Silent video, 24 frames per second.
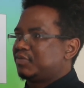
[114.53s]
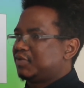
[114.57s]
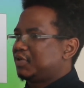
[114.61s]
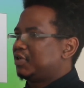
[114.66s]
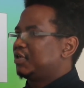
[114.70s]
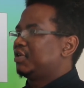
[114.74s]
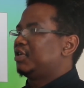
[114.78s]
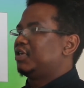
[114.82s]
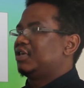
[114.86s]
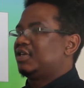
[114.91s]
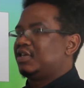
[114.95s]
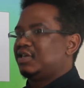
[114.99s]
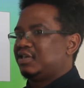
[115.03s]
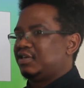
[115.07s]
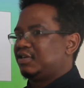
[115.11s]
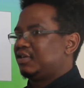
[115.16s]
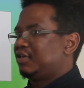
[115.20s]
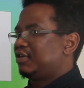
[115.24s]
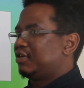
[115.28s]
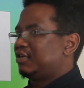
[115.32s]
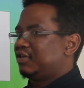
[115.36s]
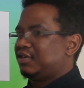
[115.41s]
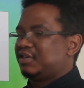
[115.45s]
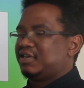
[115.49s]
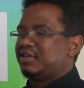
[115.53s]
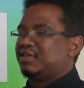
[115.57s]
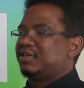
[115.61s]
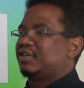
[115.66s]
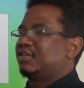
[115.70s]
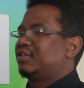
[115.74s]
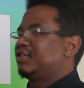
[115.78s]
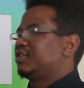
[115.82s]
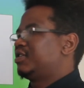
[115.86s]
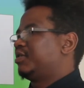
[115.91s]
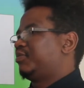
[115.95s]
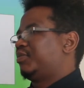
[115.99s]
in
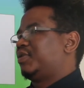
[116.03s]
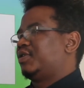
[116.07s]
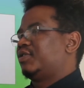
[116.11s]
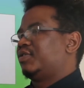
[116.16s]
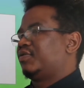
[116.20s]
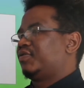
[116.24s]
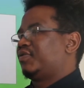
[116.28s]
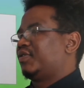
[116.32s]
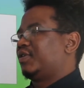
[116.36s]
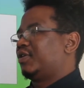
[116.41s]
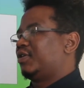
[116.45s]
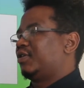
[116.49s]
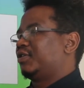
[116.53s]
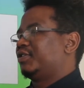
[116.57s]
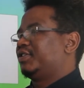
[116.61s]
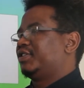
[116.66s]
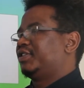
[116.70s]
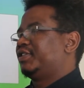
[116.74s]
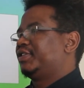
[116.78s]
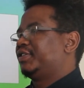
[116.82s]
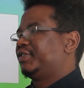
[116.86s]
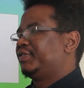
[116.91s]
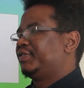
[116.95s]
the discipline of theology.